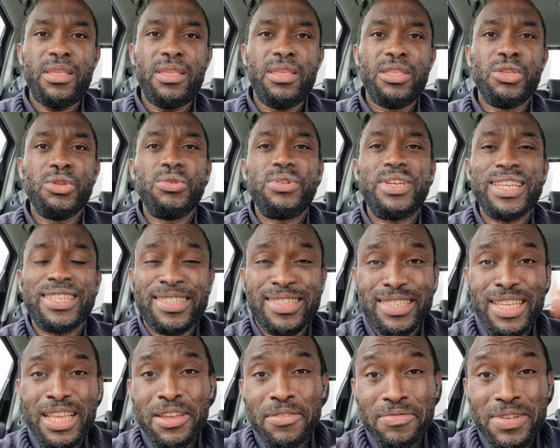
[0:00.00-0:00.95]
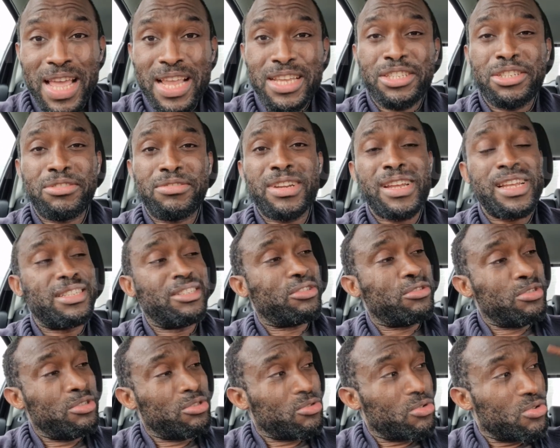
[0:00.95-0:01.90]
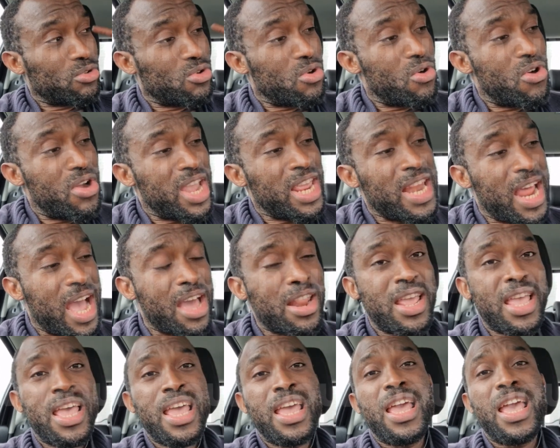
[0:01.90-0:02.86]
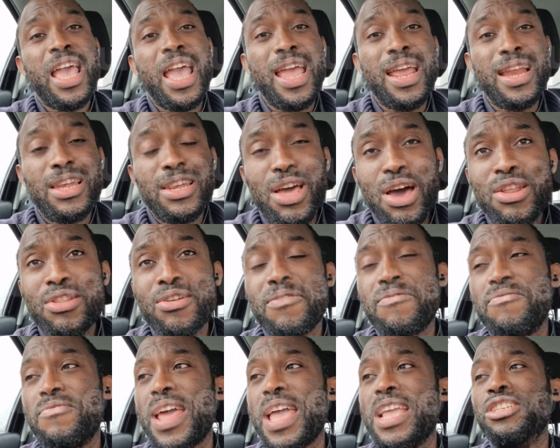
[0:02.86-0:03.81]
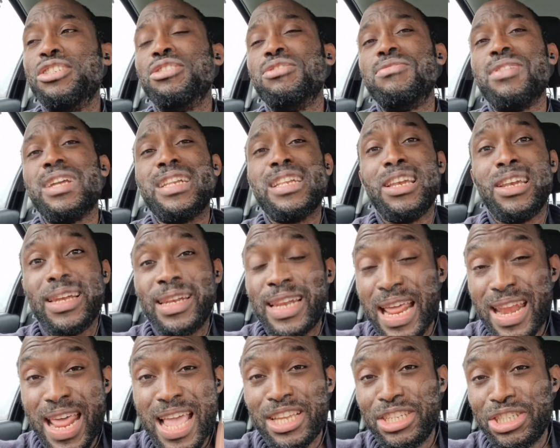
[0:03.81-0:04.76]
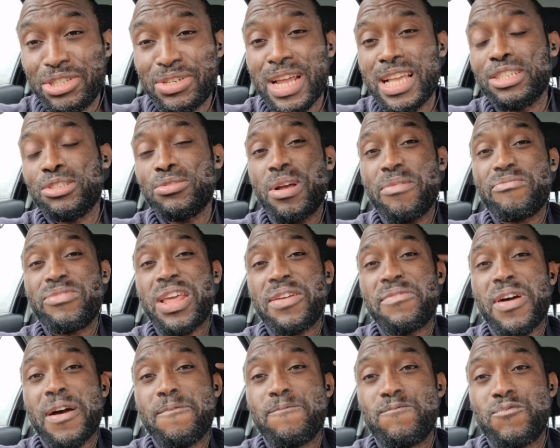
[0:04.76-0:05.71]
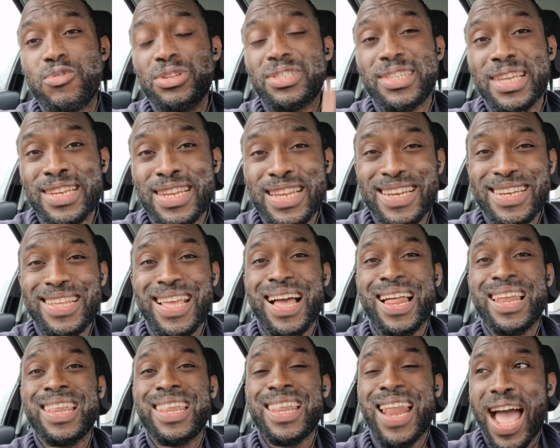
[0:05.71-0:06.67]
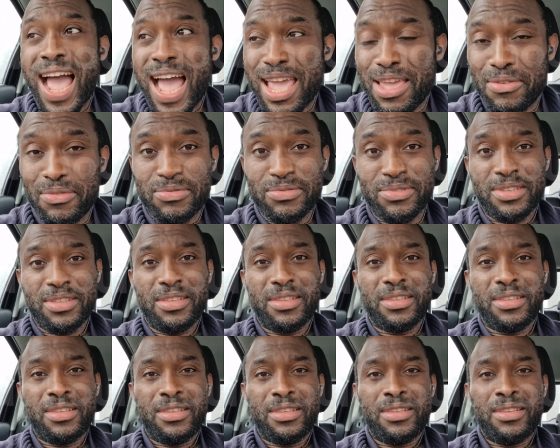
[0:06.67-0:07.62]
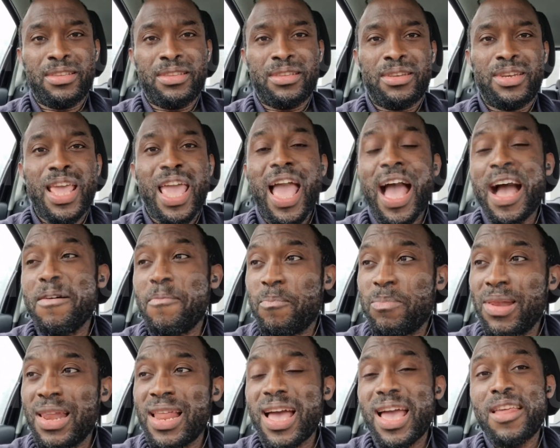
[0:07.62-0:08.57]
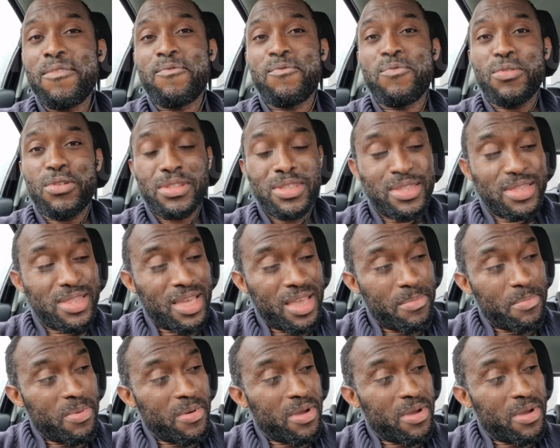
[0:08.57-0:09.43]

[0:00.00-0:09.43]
You deceive Nigerians into going out. A lot of Nigerians who have never voted in their life, they applied for the